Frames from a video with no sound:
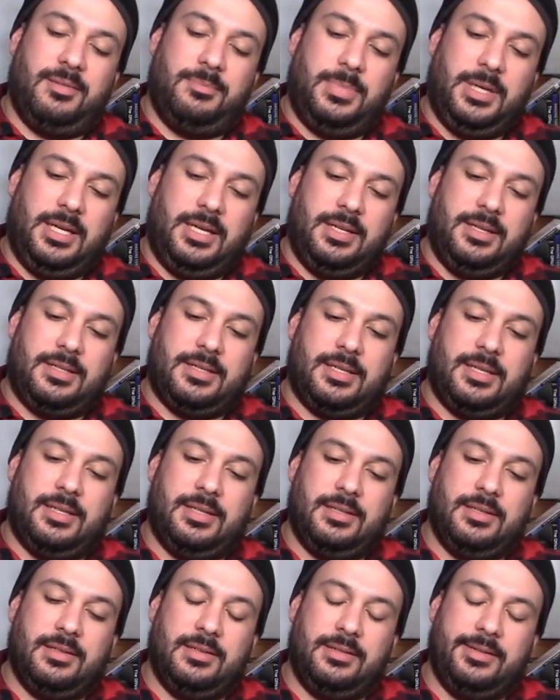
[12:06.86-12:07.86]
But
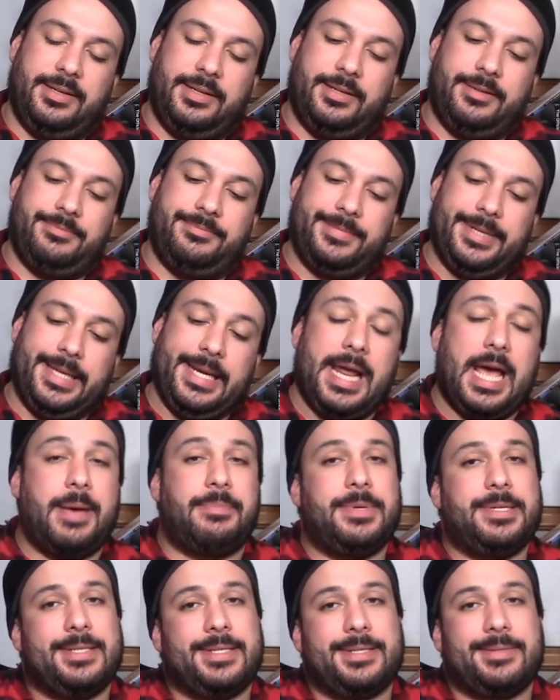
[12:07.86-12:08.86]
you know, it
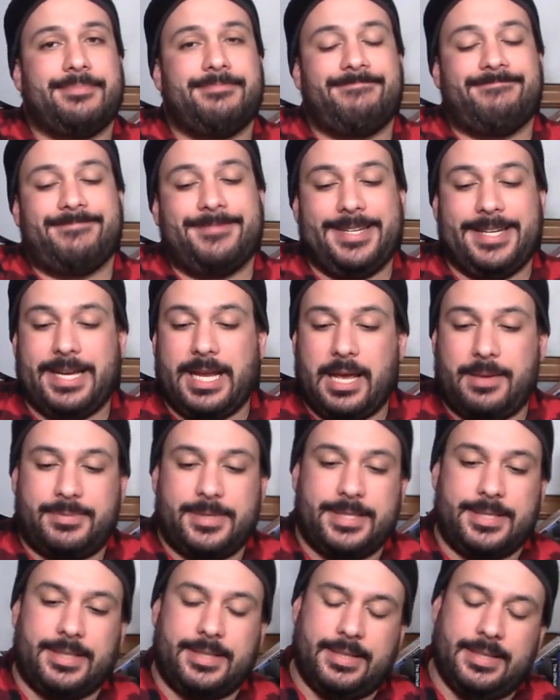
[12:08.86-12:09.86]
happens. It
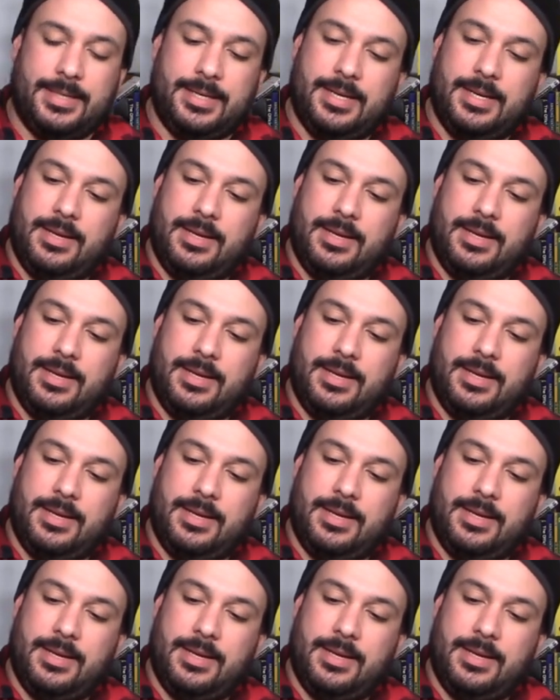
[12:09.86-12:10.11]
happens.